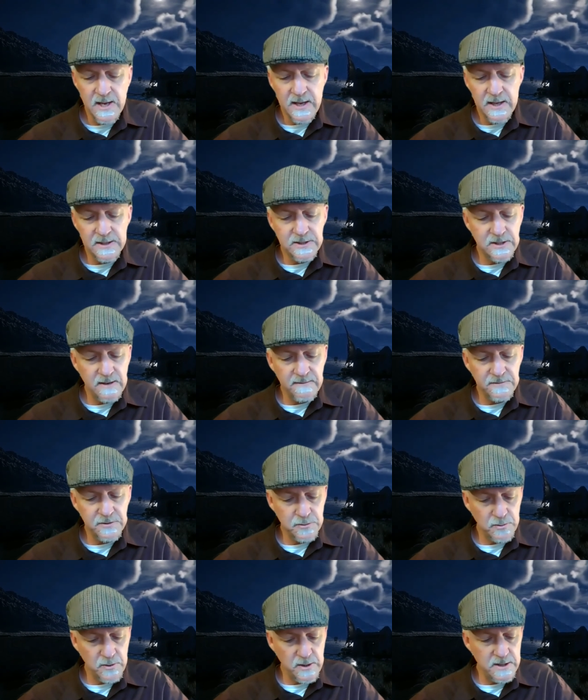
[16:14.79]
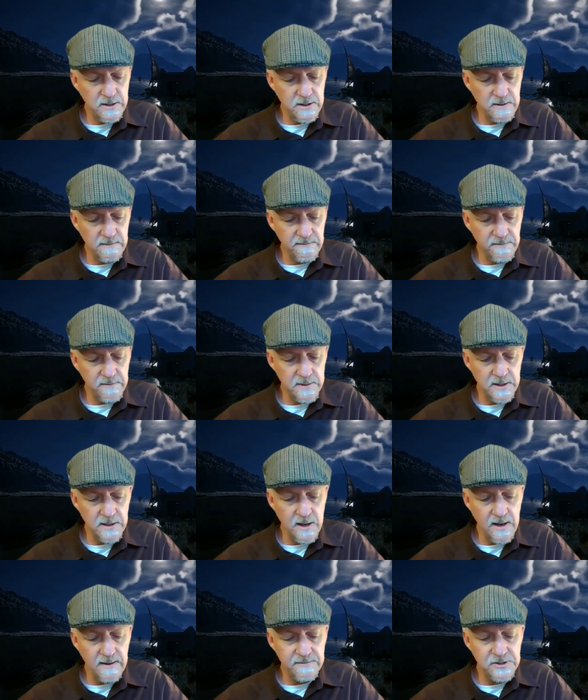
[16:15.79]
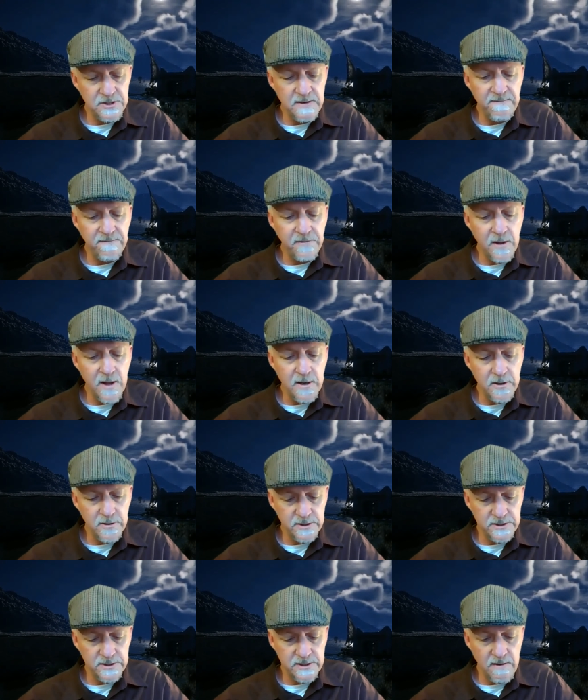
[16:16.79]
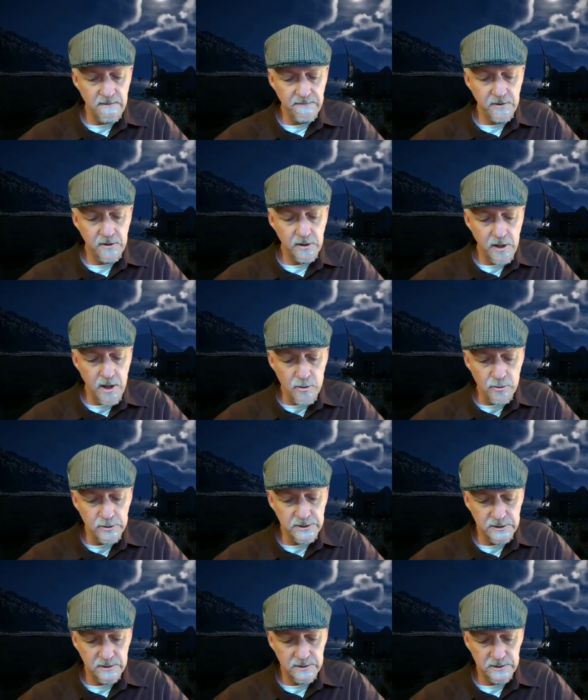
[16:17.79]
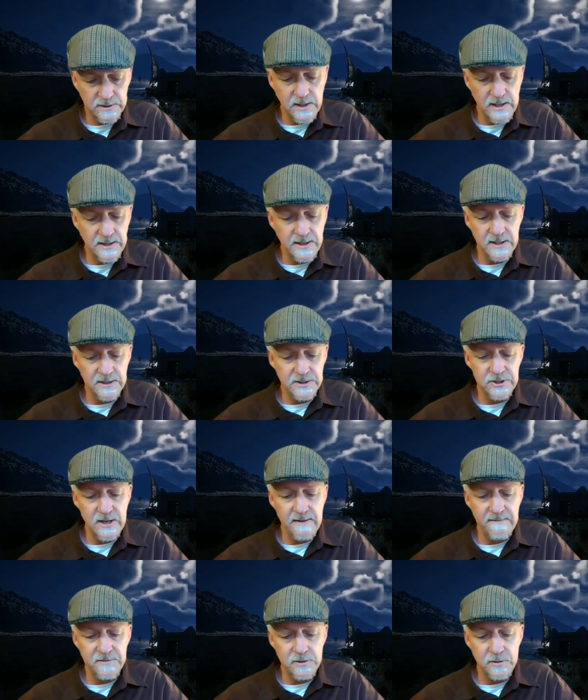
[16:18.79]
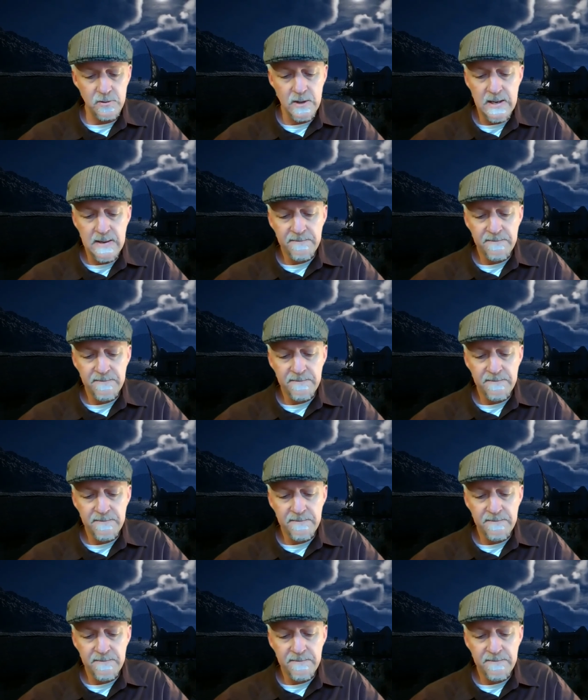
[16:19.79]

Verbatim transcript: Instead of shrinking from the knife, she flung herself close against Sheftu,